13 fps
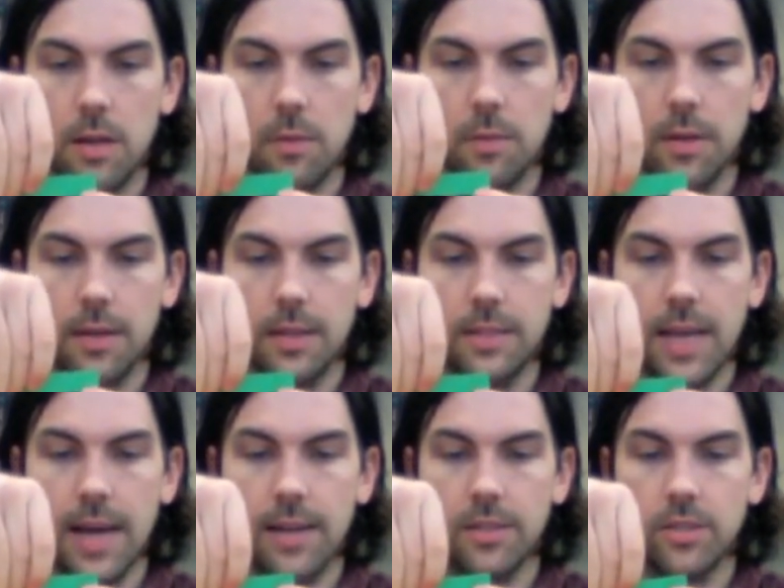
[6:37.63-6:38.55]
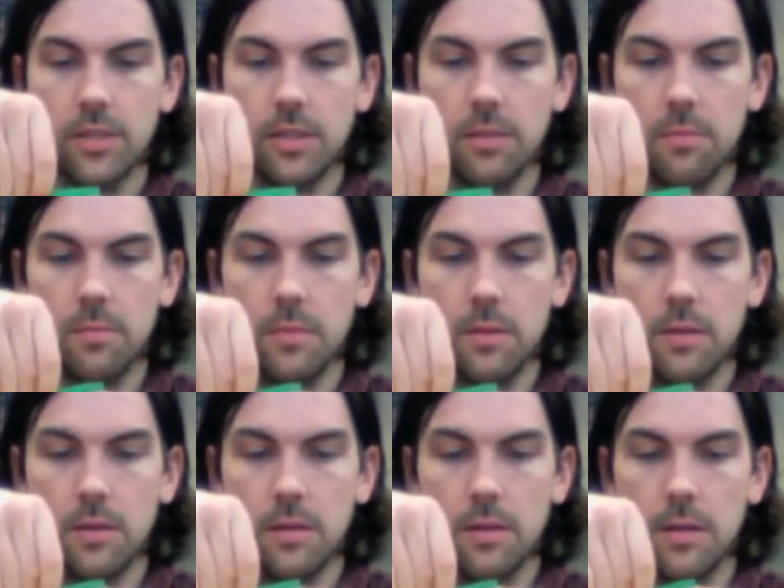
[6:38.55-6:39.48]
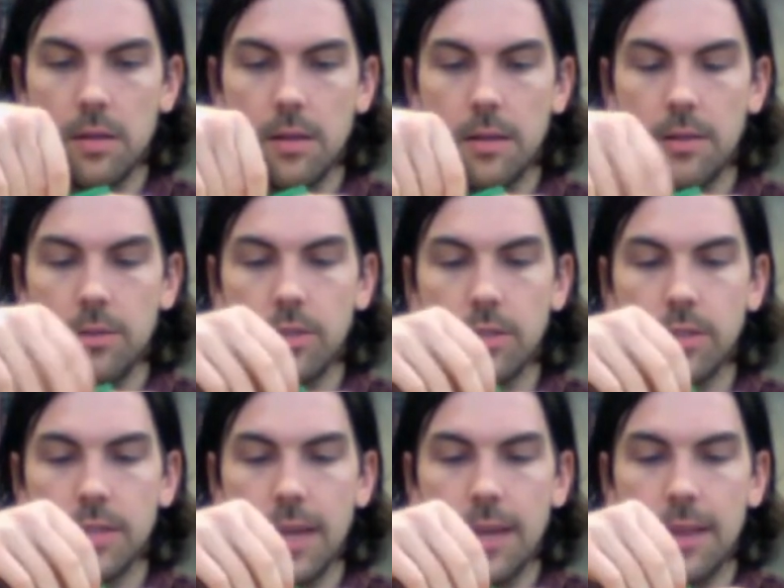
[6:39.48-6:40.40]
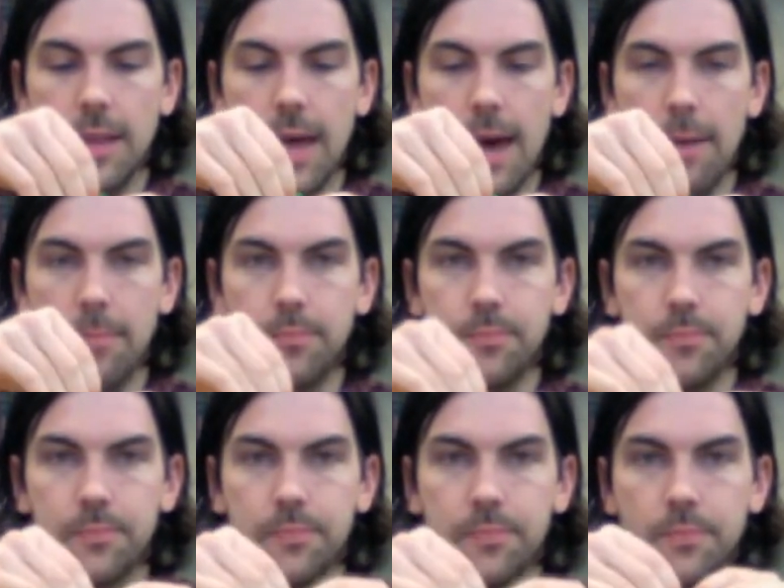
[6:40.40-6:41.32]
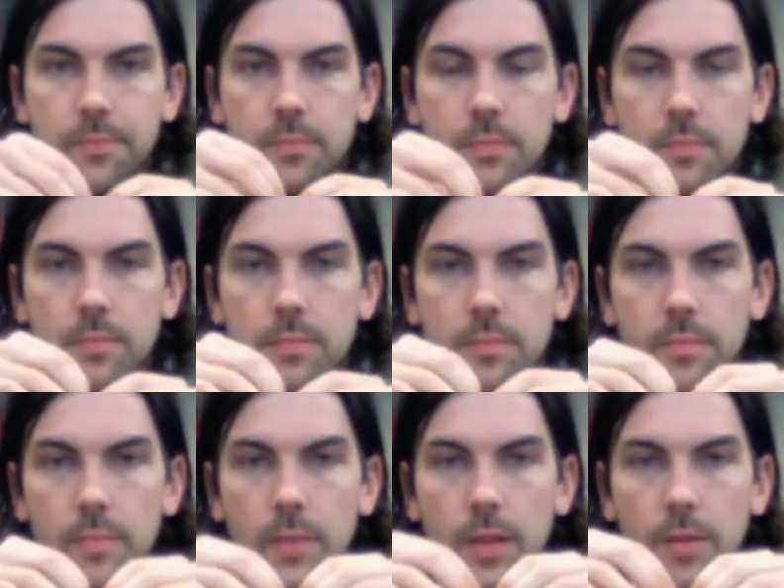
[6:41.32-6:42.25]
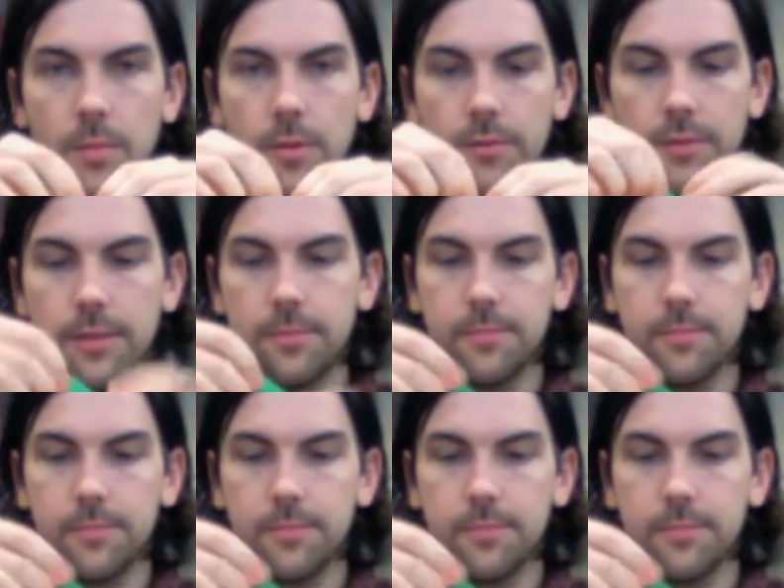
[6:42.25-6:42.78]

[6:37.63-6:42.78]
We're going to attach them just like that. Perfect.